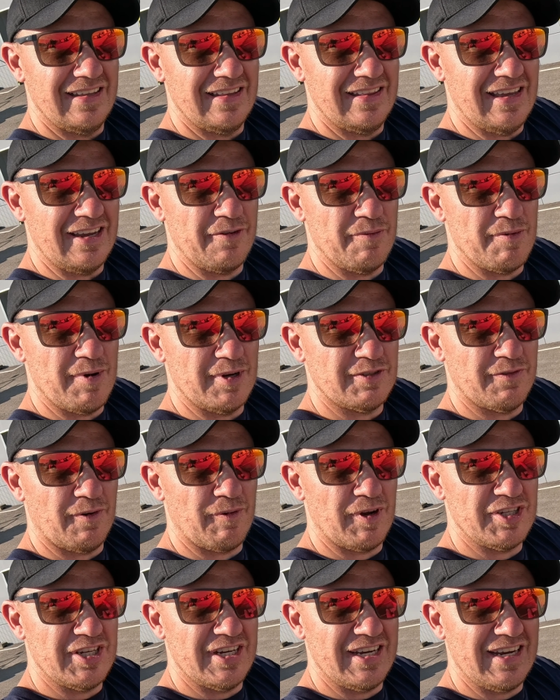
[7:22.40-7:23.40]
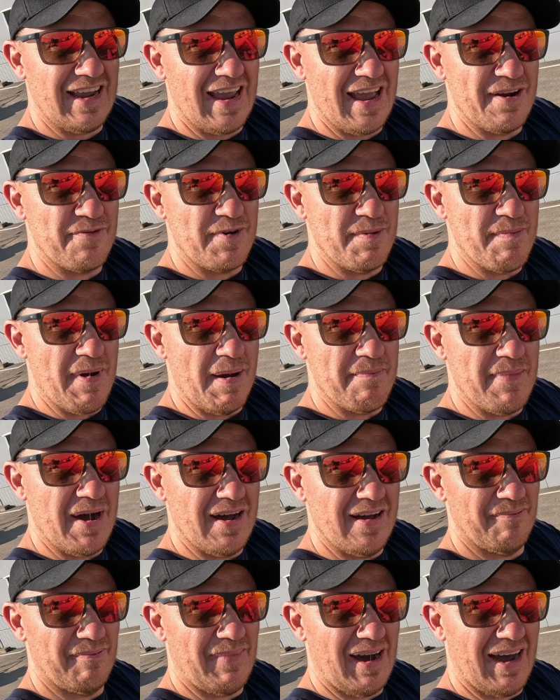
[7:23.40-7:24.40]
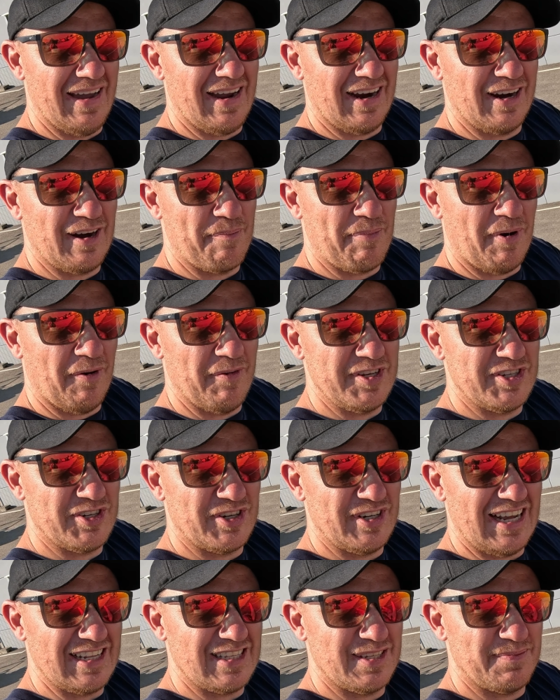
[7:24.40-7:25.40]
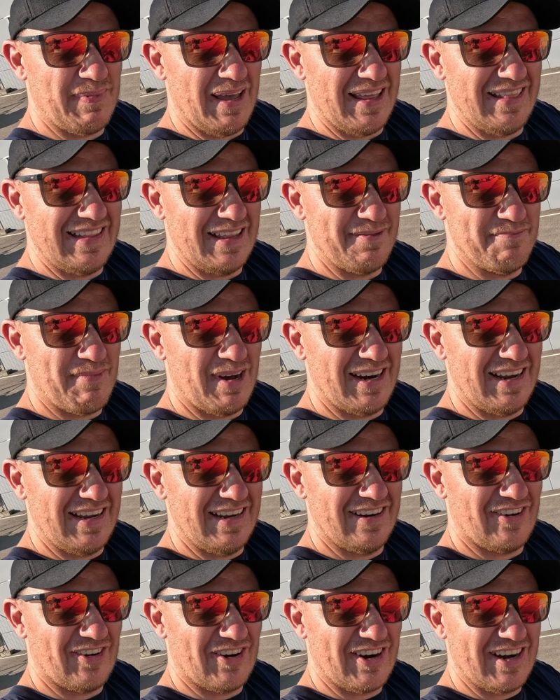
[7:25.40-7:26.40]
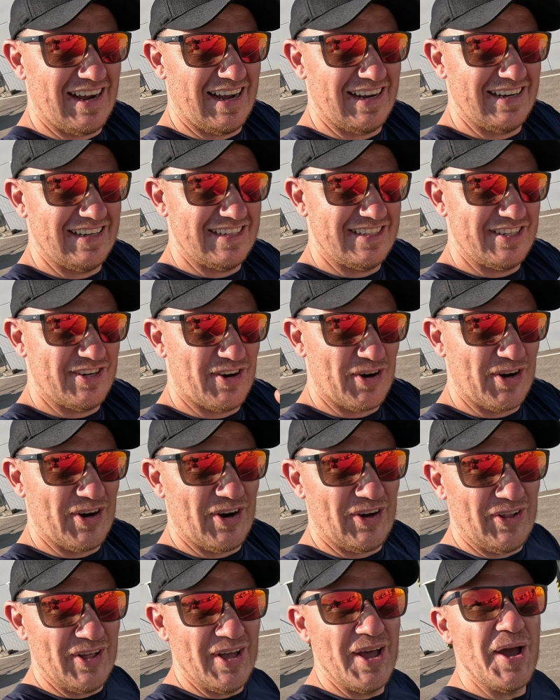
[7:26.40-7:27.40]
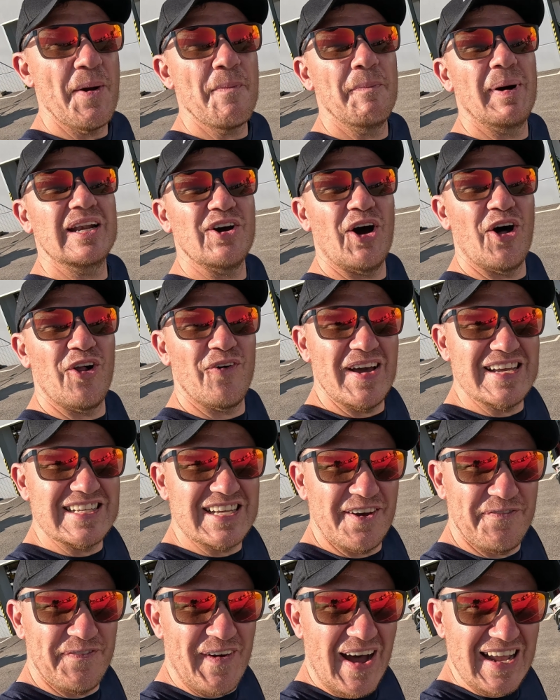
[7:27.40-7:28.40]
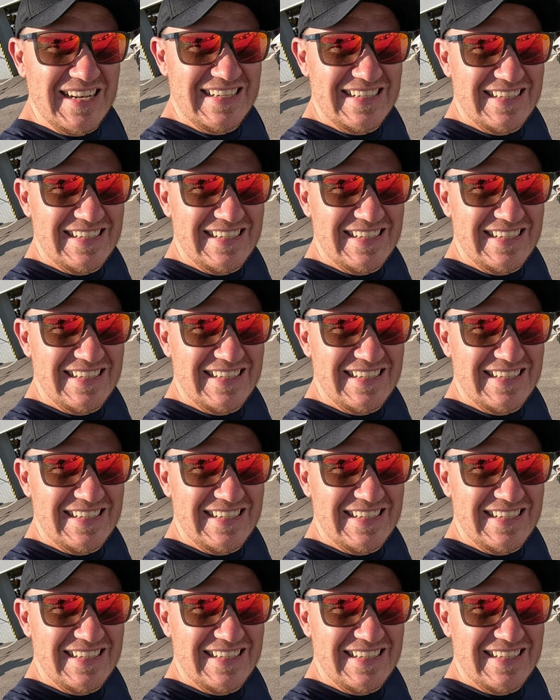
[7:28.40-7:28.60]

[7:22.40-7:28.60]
Thank you very much for watching, and remember, buy Akrapovič or not, spend that money or not, it's your call, but always have fun.